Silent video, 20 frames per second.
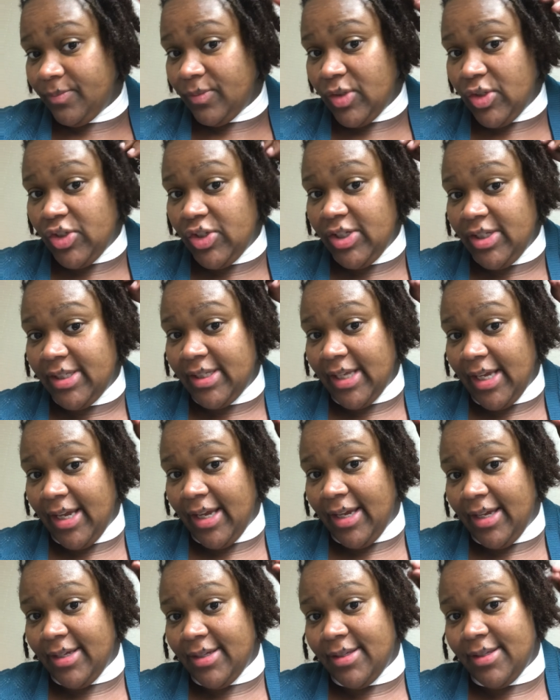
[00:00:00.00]
she
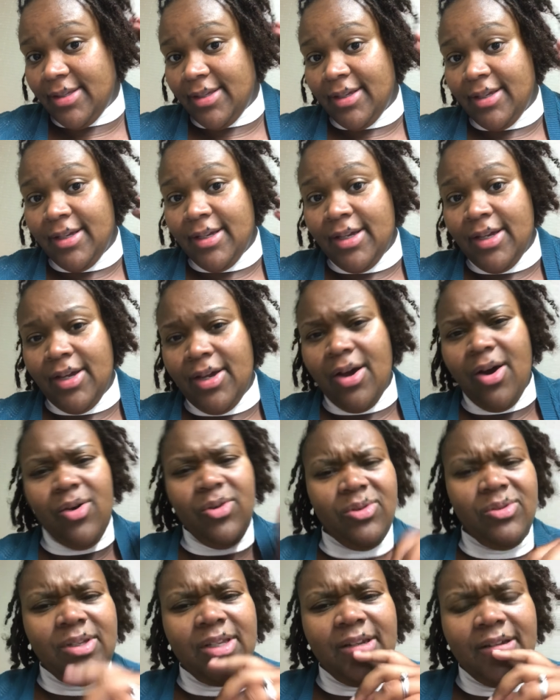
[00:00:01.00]
says, "Oh,
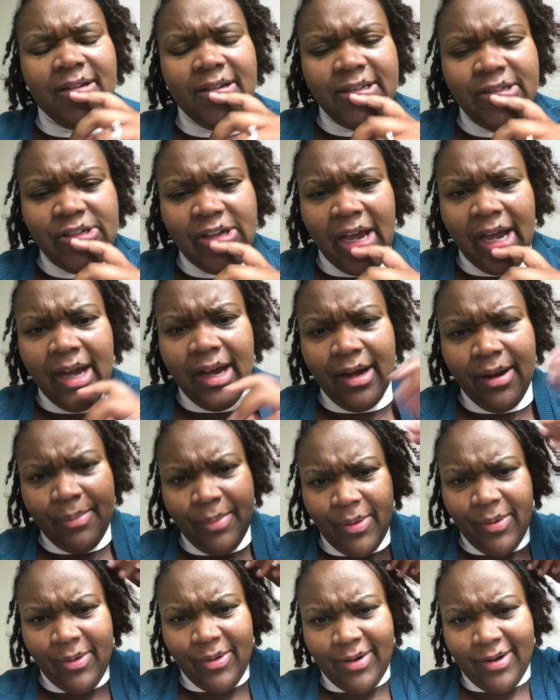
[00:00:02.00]
you did a good job,"
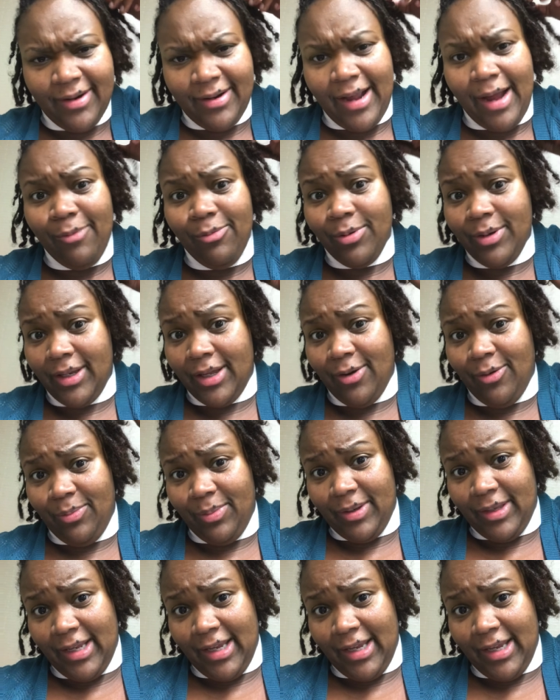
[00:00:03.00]
or I'm really hoping